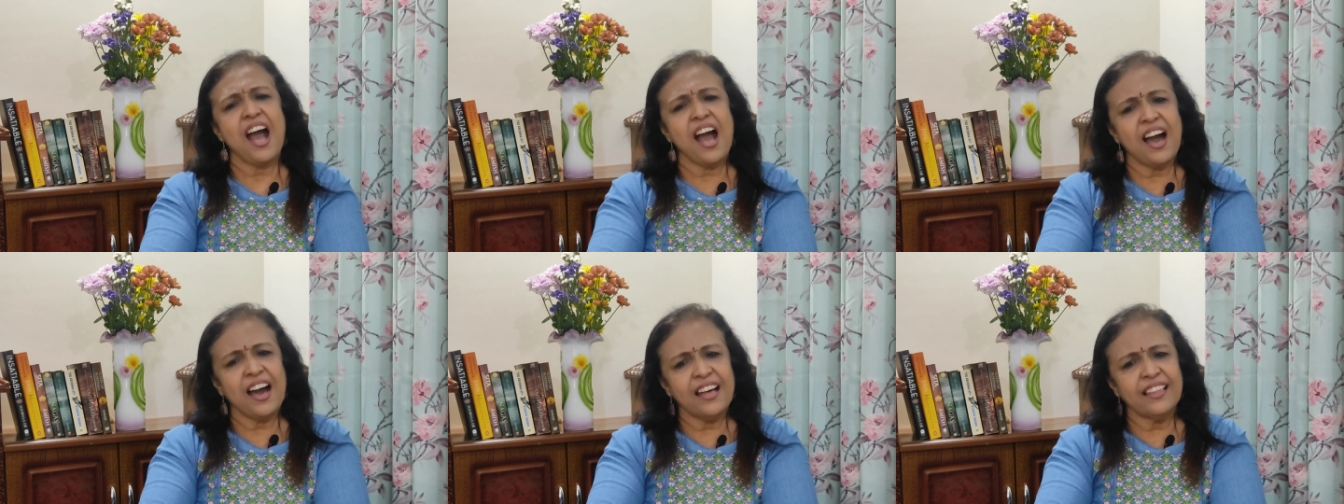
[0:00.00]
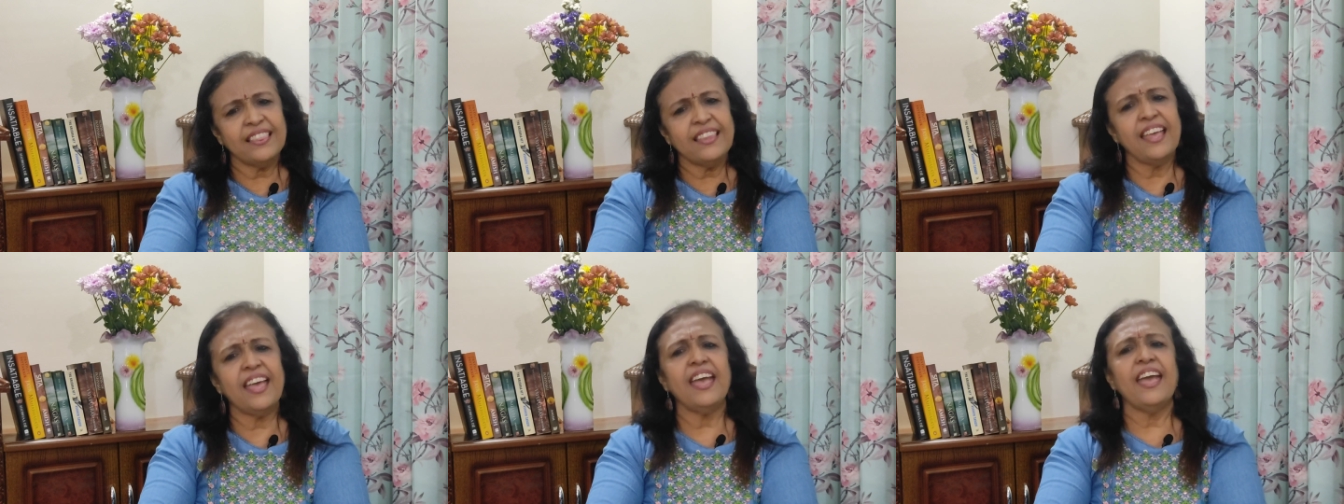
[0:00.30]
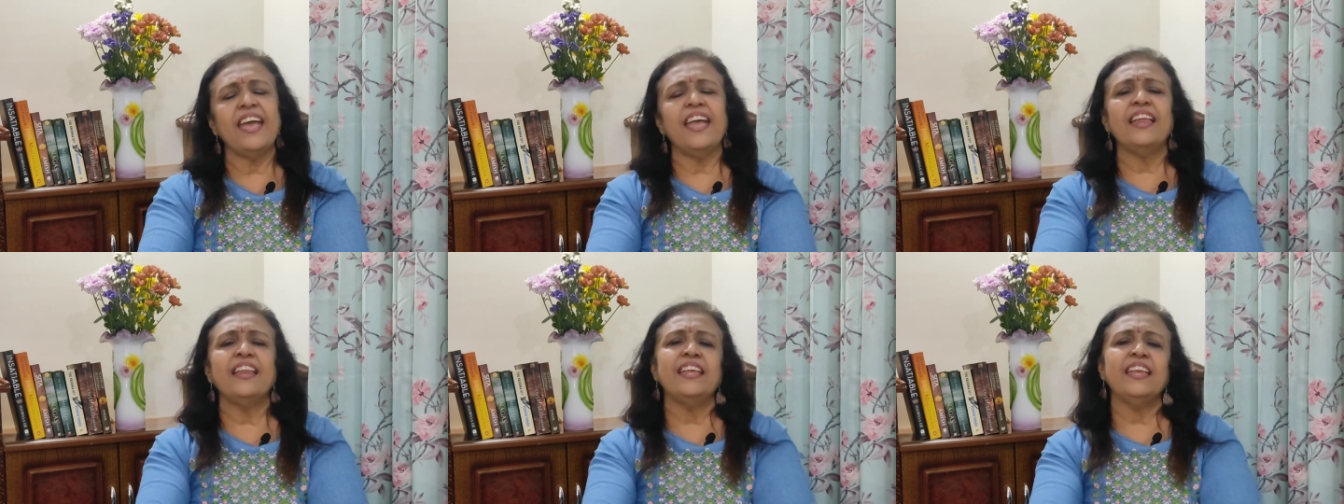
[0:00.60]
Are
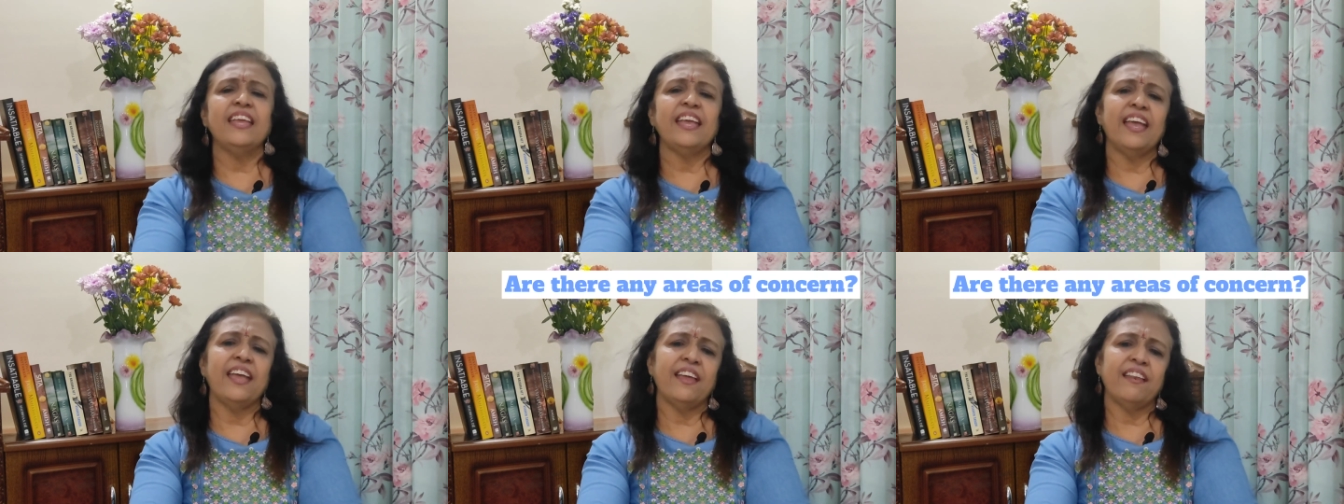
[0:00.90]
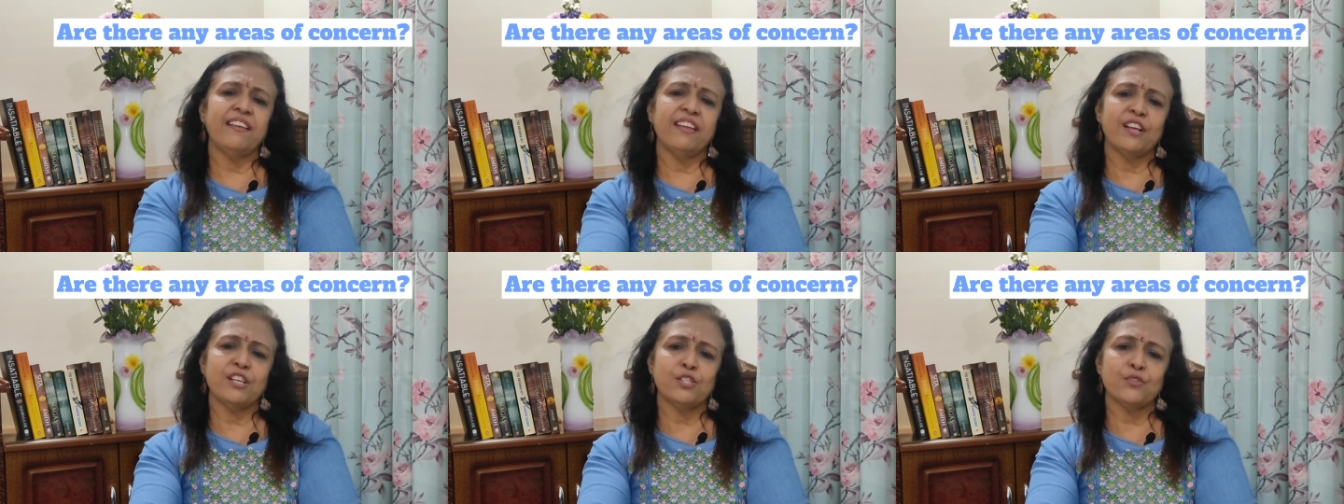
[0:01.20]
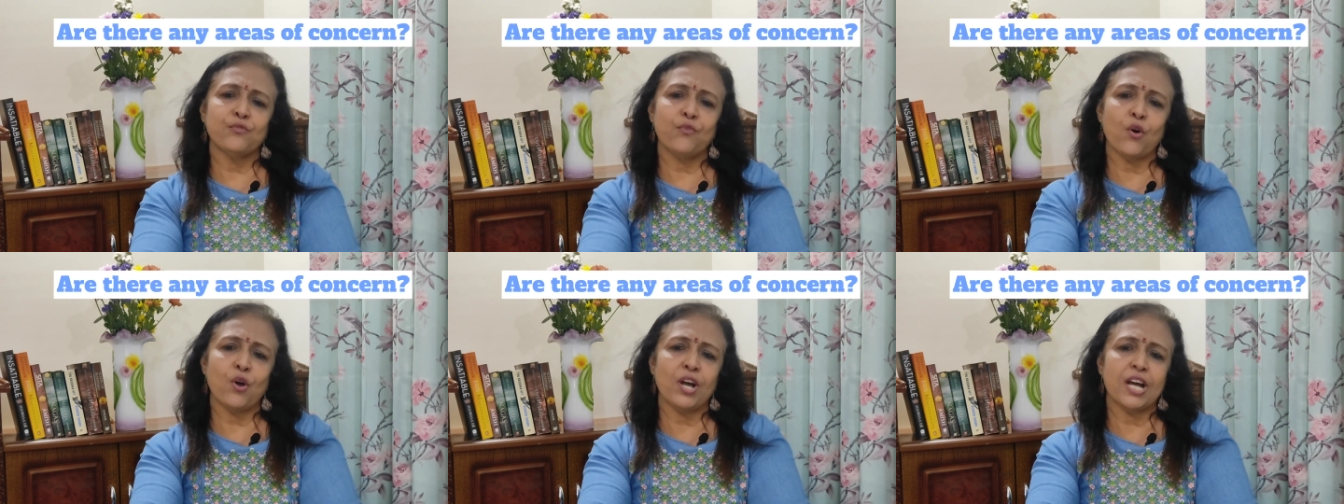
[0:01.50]
there any
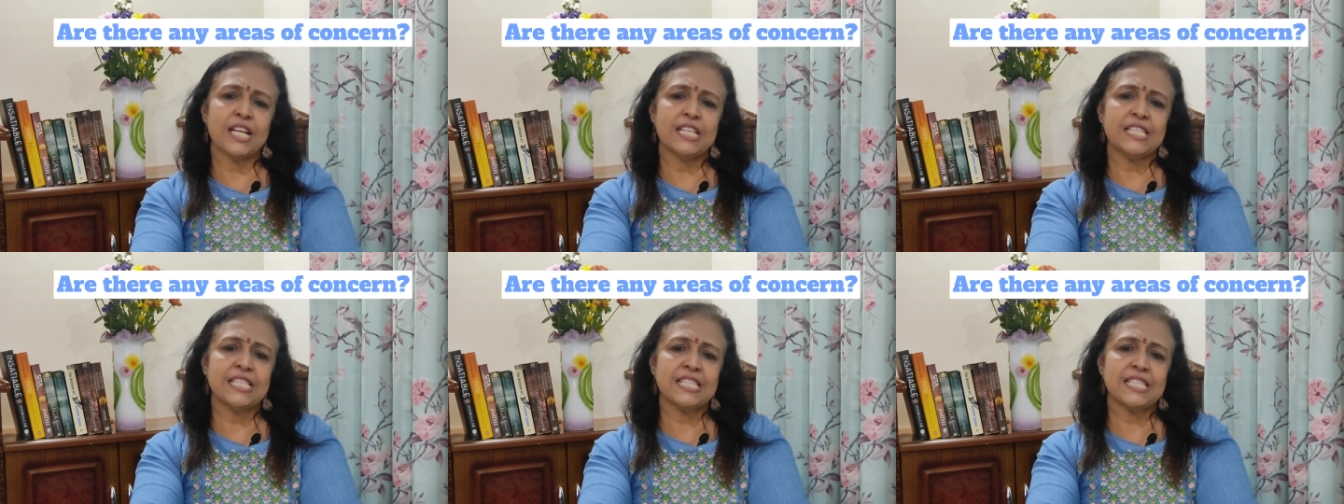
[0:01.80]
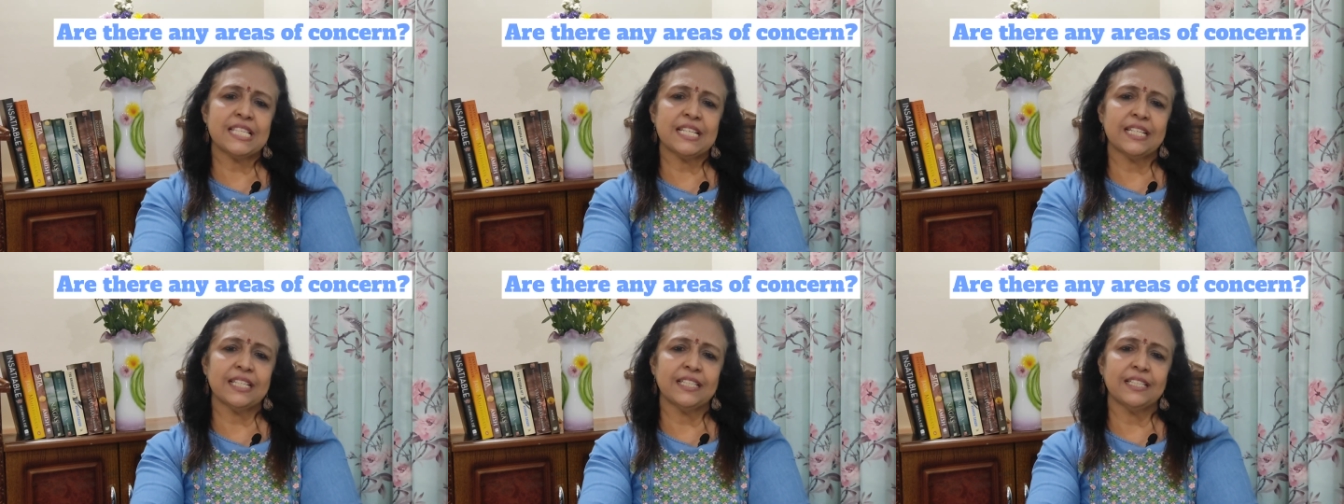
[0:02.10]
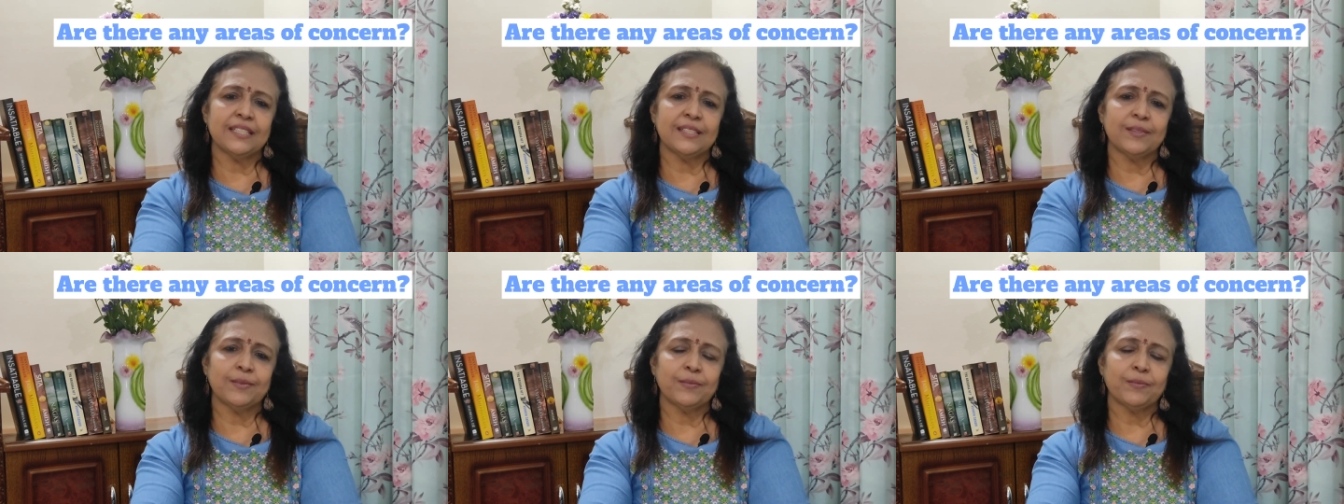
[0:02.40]
areas for
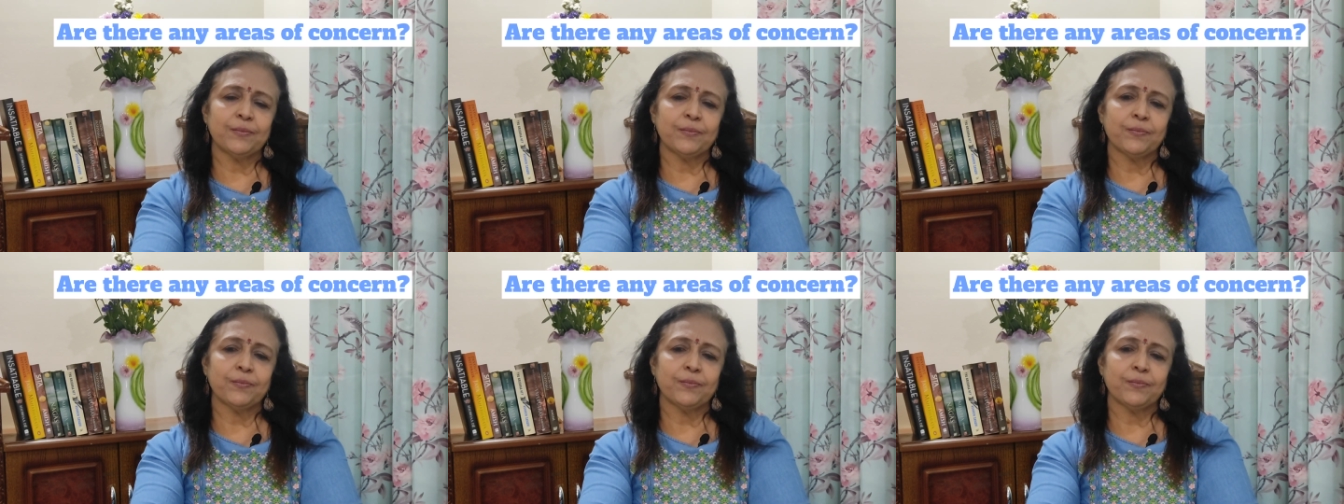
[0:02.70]
concern?